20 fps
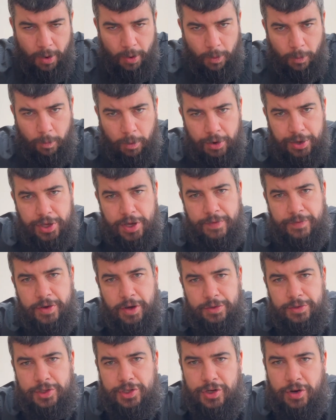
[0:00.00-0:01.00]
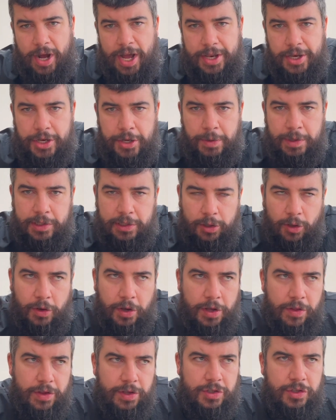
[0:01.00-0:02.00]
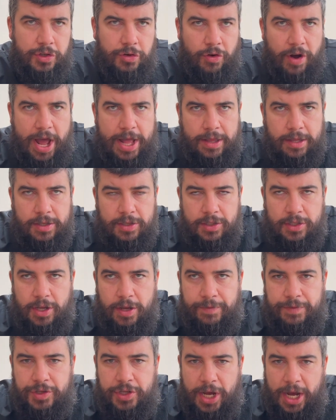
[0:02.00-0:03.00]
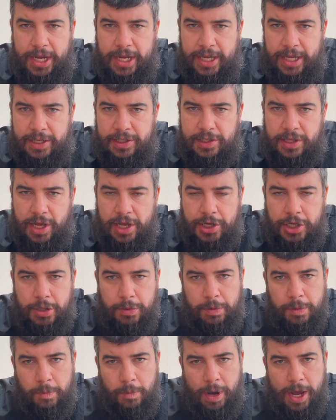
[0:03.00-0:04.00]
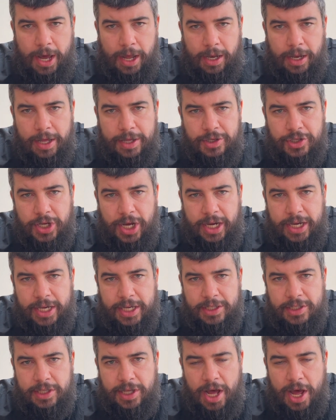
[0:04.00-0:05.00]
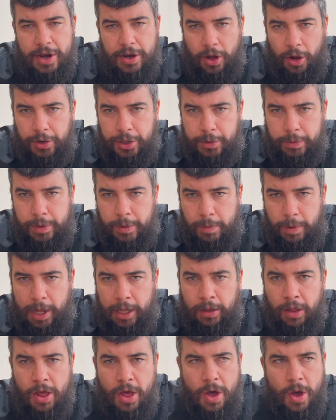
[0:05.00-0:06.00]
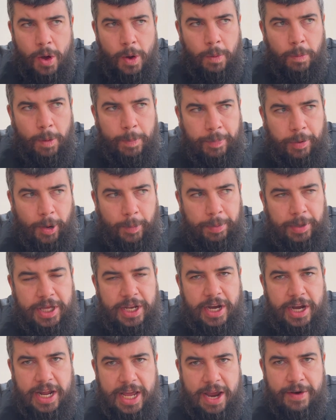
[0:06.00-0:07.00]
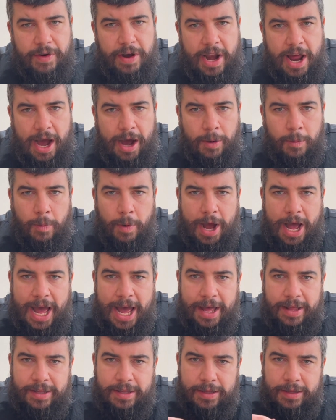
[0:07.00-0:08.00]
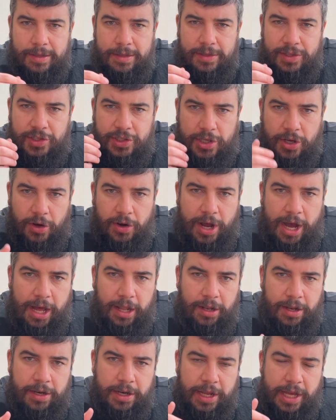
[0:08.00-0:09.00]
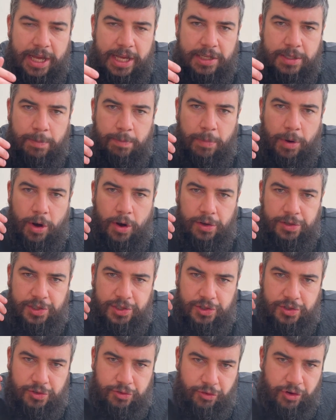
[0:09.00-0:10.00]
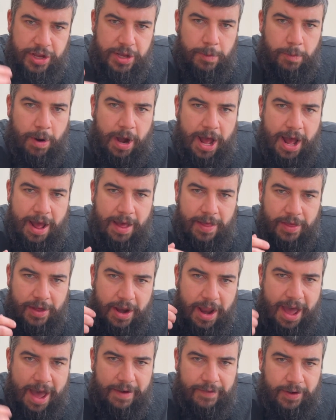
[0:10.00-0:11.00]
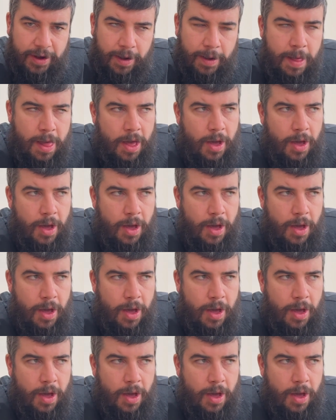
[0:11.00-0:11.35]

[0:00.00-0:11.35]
What you've got to try and do is look at the trends of jackets that are doing well and jackets that are not doing well. We're probably in an era now where Stone Island is more streetwear than ever.